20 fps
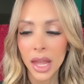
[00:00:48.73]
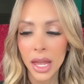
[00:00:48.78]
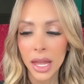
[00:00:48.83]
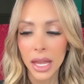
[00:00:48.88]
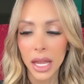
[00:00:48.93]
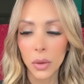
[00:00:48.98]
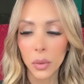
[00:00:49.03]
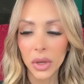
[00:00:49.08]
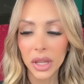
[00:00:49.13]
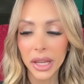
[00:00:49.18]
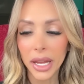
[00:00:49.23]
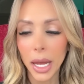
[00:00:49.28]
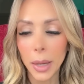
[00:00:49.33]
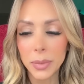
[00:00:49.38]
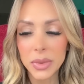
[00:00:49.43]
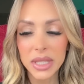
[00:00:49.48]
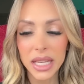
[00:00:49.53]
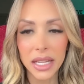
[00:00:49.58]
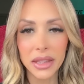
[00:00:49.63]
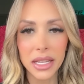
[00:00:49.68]
It really
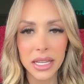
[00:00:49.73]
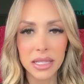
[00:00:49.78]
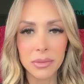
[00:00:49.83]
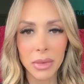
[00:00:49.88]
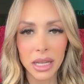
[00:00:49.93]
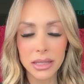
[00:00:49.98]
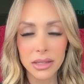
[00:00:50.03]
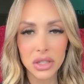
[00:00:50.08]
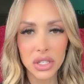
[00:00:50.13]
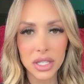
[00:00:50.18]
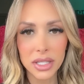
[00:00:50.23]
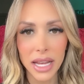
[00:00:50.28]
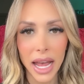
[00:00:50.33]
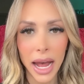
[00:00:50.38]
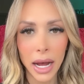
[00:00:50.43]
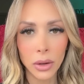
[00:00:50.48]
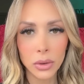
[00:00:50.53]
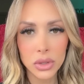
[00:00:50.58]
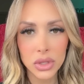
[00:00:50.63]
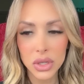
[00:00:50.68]
helps get these messages
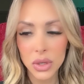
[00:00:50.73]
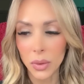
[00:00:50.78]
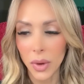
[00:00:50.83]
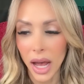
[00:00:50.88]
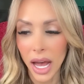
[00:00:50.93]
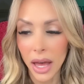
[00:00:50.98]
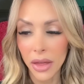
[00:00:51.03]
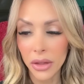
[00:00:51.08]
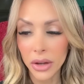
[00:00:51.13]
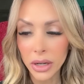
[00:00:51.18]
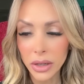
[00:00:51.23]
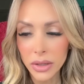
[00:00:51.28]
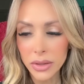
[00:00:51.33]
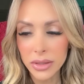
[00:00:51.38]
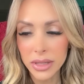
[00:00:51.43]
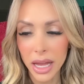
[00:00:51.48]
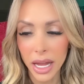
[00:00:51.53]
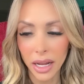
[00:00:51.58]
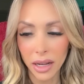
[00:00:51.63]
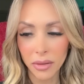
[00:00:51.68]
out to others
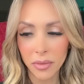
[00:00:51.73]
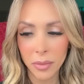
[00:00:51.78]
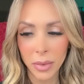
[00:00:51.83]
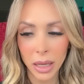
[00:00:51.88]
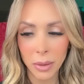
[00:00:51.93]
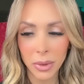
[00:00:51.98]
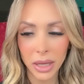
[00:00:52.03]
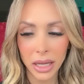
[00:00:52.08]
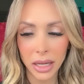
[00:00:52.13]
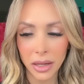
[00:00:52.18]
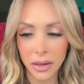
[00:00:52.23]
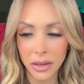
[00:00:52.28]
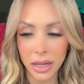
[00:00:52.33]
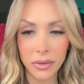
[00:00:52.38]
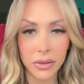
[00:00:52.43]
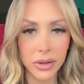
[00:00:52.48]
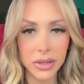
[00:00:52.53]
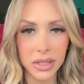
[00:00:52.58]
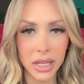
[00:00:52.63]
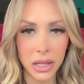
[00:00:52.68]
that have maybe
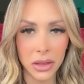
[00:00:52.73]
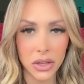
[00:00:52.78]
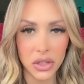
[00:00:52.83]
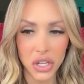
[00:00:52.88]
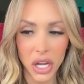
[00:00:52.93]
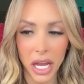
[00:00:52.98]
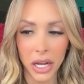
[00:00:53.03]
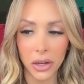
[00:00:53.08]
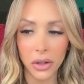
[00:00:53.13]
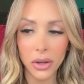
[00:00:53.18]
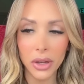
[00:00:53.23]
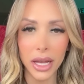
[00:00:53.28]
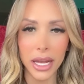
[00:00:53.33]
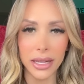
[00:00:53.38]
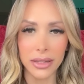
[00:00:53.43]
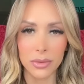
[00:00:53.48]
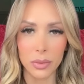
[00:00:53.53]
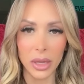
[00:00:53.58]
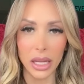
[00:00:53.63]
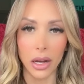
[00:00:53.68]
never seen the channel,
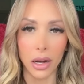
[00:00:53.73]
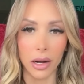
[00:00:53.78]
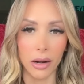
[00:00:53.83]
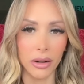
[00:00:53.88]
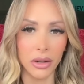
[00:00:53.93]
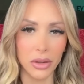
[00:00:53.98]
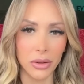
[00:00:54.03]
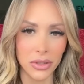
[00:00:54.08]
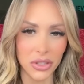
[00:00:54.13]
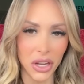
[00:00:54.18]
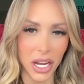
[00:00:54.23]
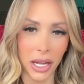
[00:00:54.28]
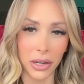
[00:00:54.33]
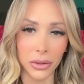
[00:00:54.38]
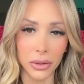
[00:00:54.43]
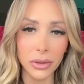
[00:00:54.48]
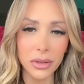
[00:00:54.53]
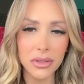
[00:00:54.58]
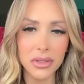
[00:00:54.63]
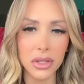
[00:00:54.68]
as we are a new
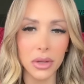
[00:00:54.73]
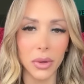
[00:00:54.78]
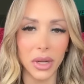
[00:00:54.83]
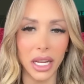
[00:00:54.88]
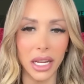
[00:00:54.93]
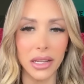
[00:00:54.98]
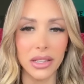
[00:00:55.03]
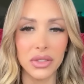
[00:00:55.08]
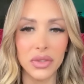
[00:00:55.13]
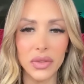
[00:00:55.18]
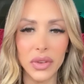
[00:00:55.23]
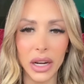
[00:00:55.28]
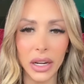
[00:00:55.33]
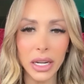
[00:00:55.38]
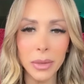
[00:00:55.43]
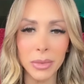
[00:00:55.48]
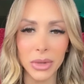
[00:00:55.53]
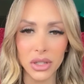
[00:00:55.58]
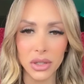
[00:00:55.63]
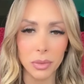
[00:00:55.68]
channel, so it is very
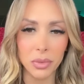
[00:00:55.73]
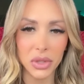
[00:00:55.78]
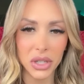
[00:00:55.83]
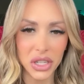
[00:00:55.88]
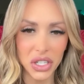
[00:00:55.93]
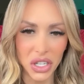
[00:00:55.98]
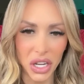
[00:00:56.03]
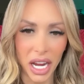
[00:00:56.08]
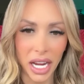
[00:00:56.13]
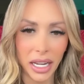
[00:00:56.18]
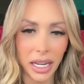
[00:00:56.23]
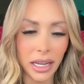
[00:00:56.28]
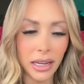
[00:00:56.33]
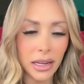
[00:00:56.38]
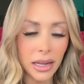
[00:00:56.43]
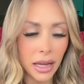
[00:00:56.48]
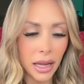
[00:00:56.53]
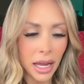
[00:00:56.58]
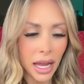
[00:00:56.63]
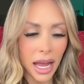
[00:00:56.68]
much appreciated.
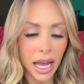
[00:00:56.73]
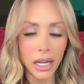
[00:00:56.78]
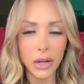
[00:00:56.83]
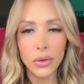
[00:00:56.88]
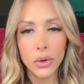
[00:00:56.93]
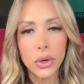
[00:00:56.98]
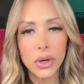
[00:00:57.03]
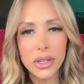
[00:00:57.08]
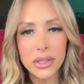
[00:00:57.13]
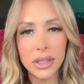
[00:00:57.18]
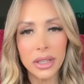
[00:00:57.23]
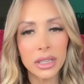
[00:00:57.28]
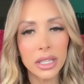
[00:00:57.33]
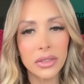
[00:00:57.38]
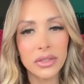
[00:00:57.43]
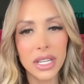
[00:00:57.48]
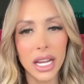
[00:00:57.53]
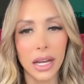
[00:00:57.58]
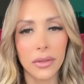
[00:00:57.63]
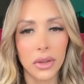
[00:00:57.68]
And of course, I'd love
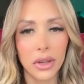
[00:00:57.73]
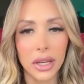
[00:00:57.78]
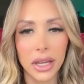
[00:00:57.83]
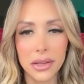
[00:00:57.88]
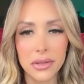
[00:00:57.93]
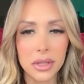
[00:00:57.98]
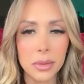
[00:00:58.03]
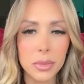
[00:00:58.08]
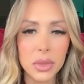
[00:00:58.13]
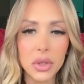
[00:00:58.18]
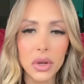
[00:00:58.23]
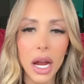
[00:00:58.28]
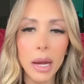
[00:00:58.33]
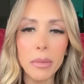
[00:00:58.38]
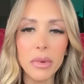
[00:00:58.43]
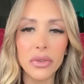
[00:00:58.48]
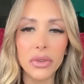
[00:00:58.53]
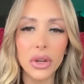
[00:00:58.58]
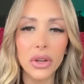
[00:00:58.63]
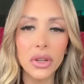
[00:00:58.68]
to have you guys subscribe
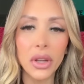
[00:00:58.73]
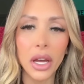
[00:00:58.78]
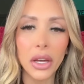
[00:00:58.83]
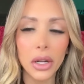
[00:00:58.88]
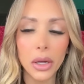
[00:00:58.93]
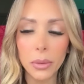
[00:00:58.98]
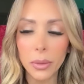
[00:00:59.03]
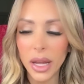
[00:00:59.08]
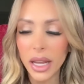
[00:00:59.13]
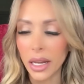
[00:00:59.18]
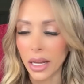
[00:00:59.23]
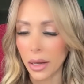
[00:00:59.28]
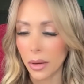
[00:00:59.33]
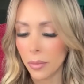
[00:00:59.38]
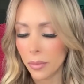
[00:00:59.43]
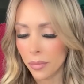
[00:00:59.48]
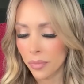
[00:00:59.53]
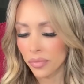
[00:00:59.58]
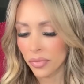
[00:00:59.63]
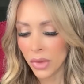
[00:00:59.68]
if you're not already.
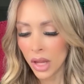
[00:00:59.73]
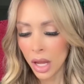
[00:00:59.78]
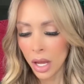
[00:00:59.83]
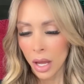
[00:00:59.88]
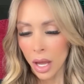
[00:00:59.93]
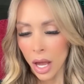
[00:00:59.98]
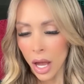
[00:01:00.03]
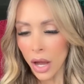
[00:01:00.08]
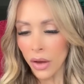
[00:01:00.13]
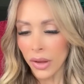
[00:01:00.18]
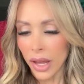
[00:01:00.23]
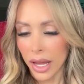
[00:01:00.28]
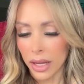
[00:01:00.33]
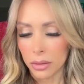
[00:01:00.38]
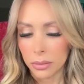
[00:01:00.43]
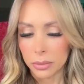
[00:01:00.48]
Okay,